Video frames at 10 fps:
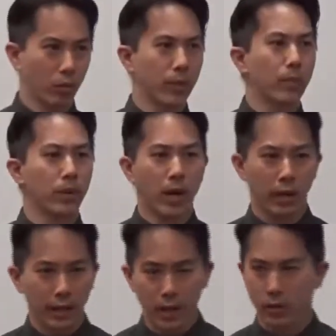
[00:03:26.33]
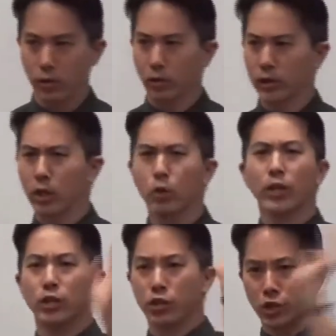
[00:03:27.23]
Were people knocking down your door saying,
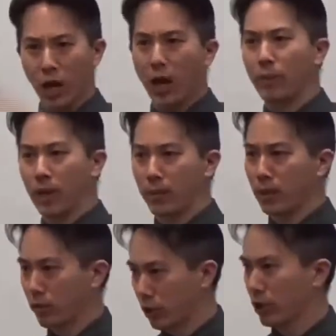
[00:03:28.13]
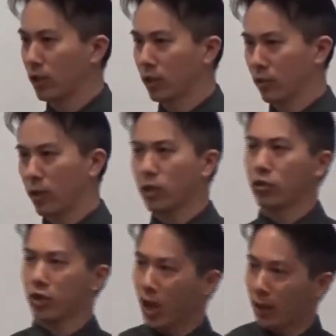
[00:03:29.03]
quit your job, become a nutritionist, quit
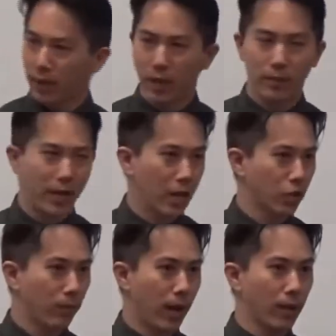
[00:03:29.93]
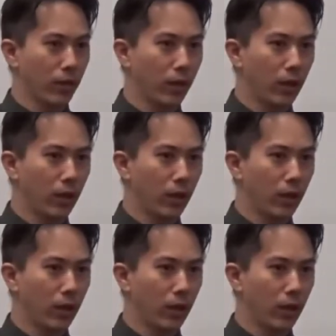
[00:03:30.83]
your job, become a naturopath?